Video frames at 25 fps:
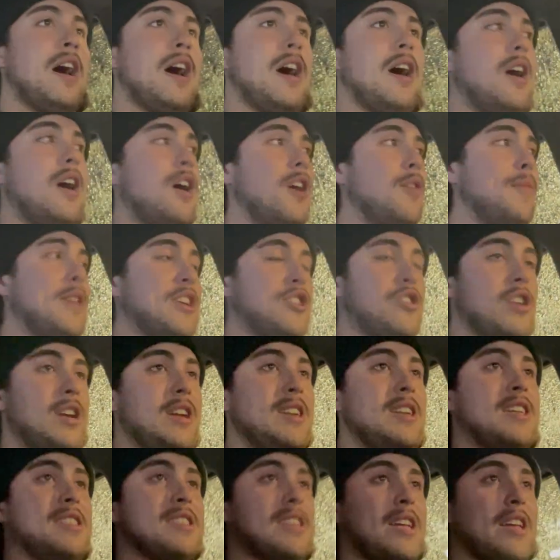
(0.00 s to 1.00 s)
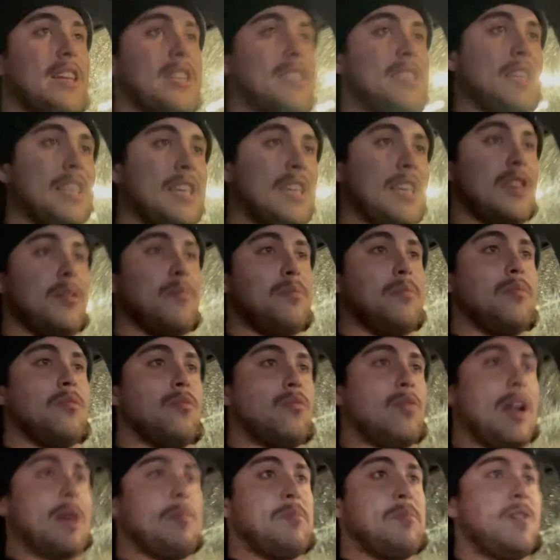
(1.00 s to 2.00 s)
on my training days, I like taking it
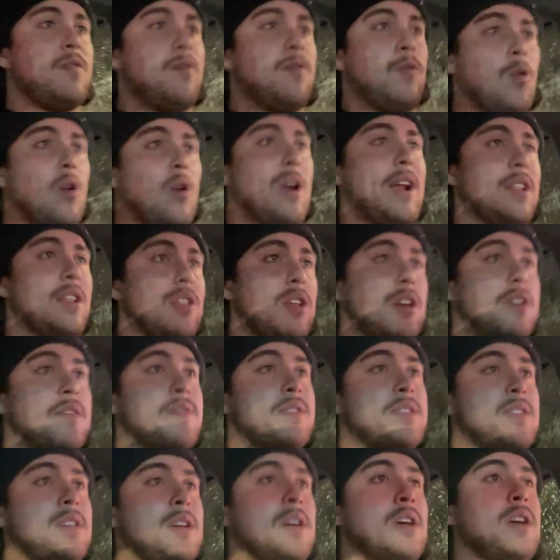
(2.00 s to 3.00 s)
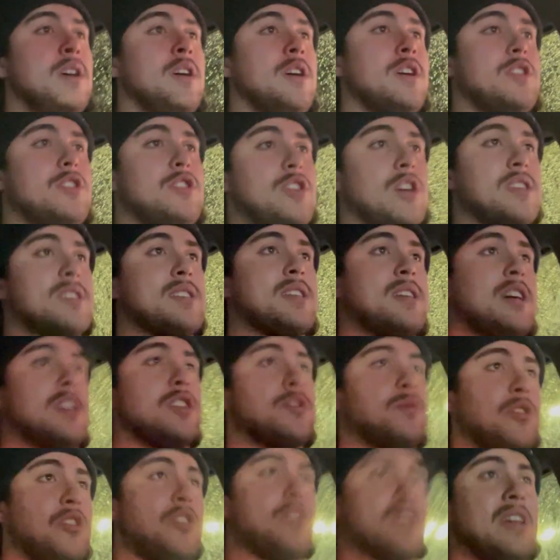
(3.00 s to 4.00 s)
right before I lift, just
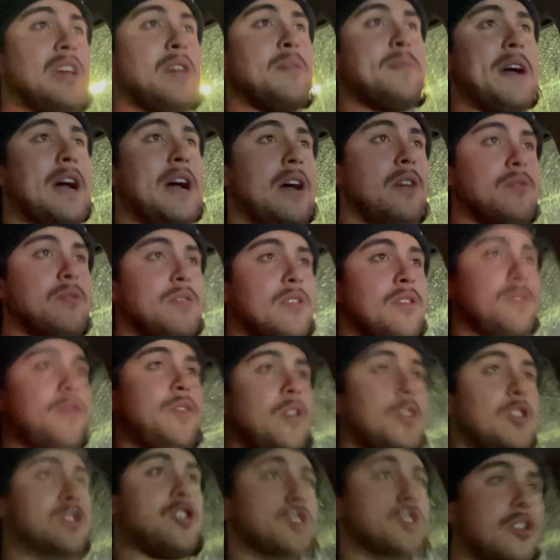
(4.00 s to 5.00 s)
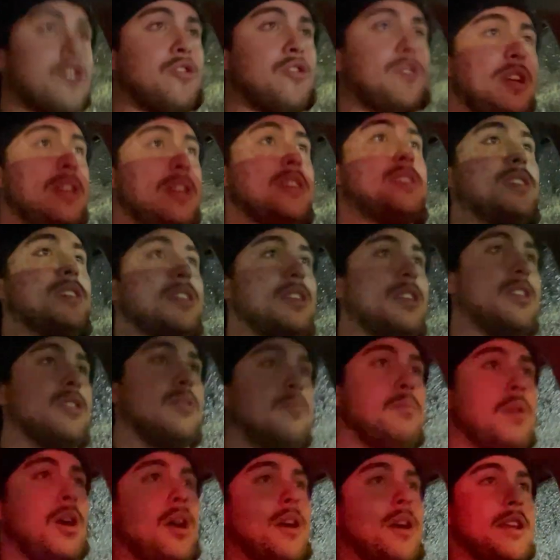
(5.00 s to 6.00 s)
because when you think about the function of creatine in the
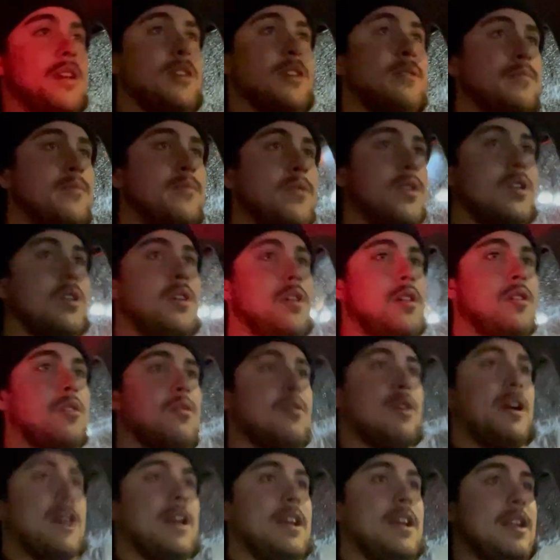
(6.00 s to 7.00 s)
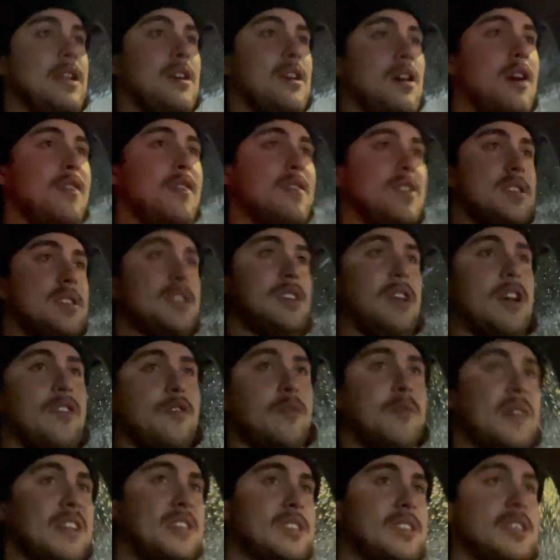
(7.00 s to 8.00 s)
body, right? Obviously,
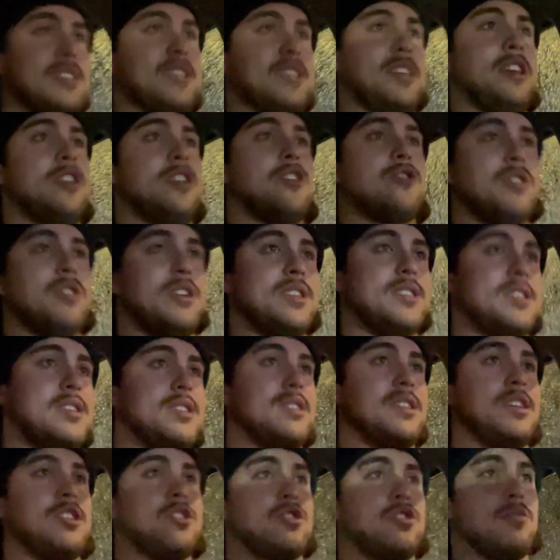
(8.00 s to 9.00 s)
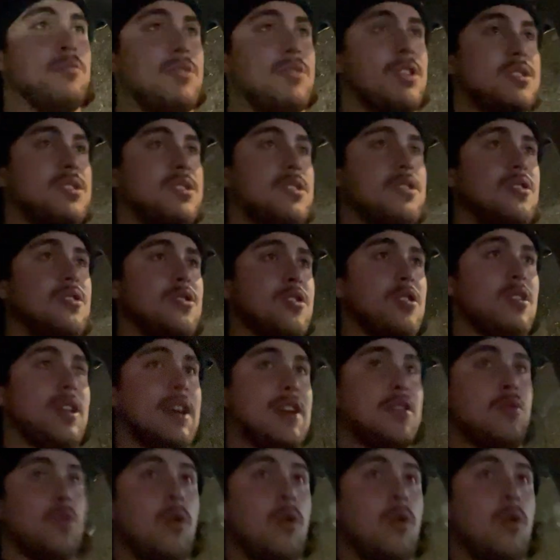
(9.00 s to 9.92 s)
everybody says it increases intramuscular like